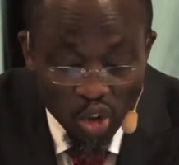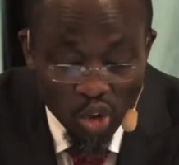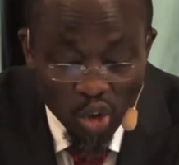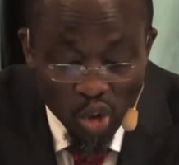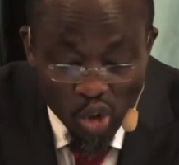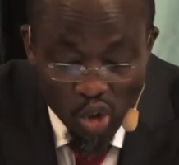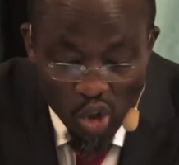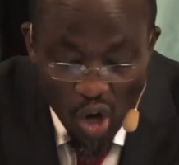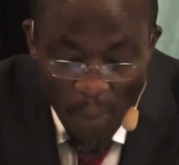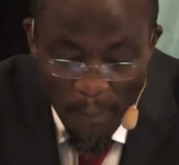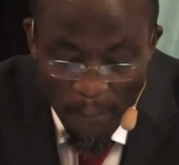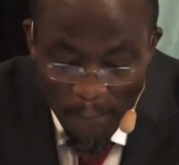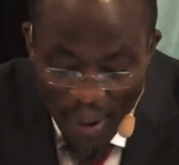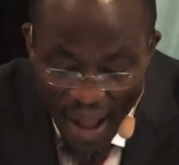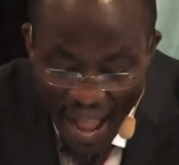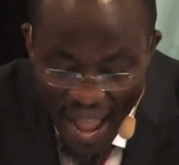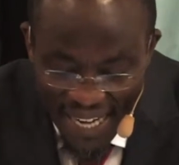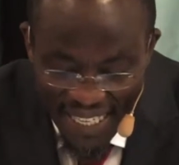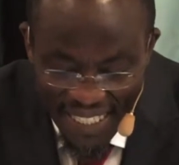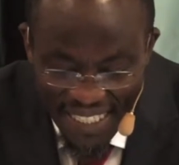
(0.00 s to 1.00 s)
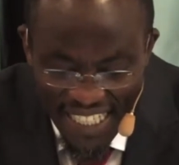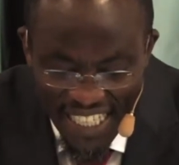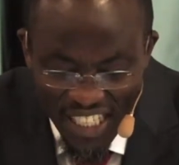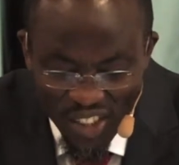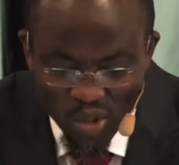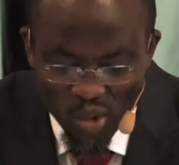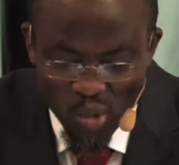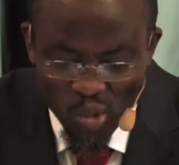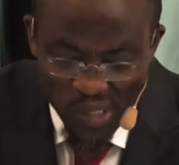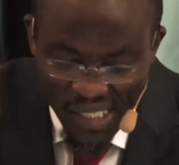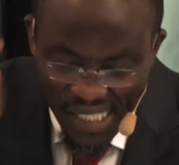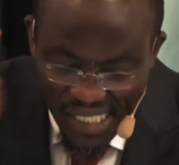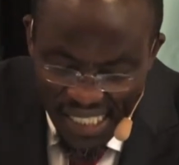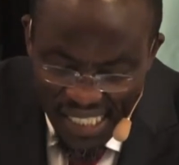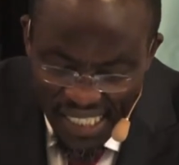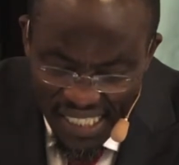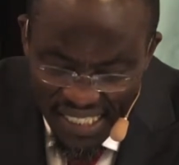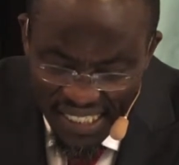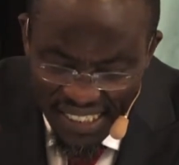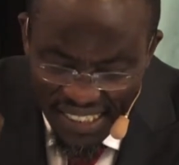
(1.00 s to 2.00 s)
drop back into
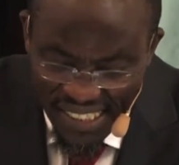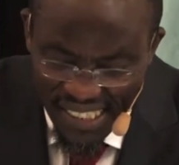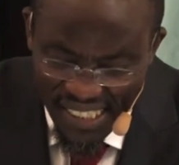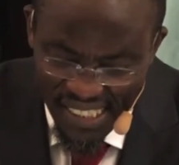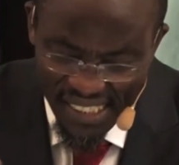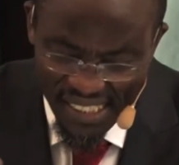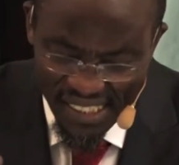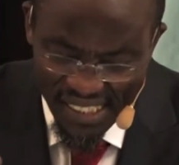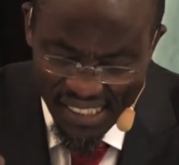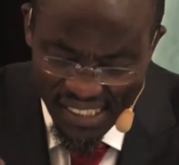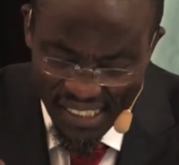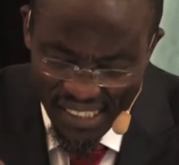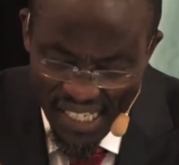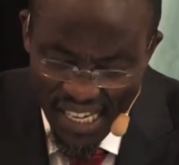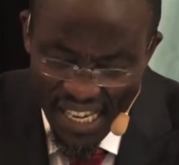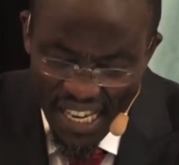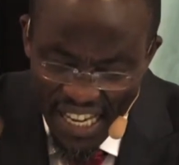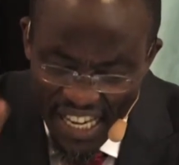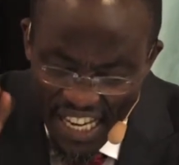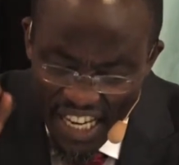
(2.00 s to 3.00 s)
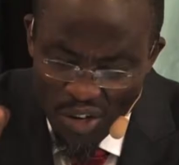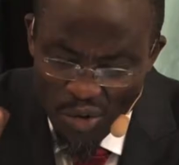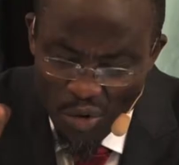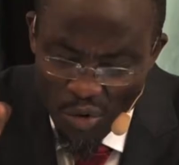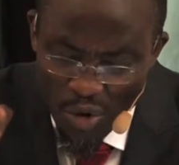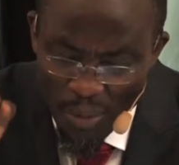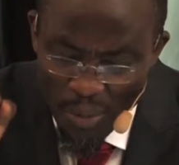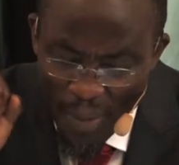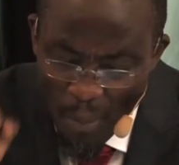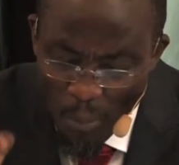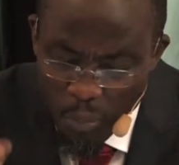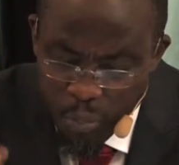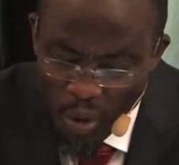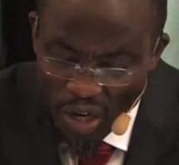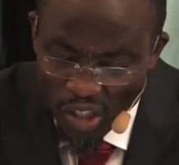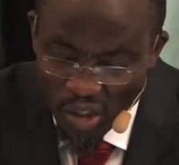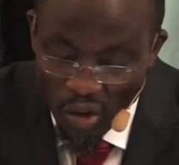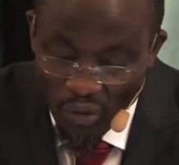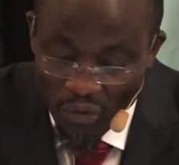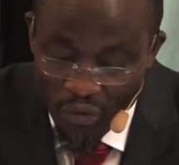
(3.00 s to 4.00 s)
seeing things in human
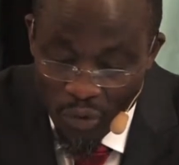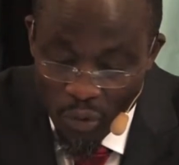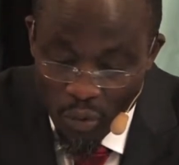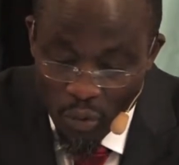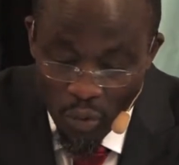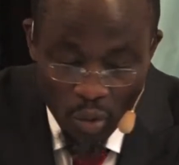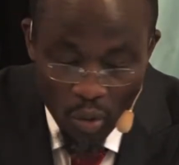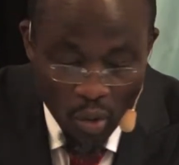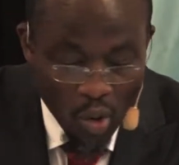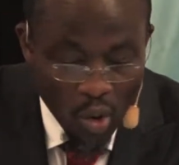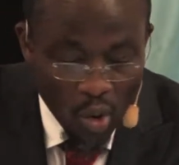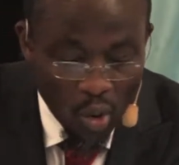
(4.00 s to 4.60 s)
point of view,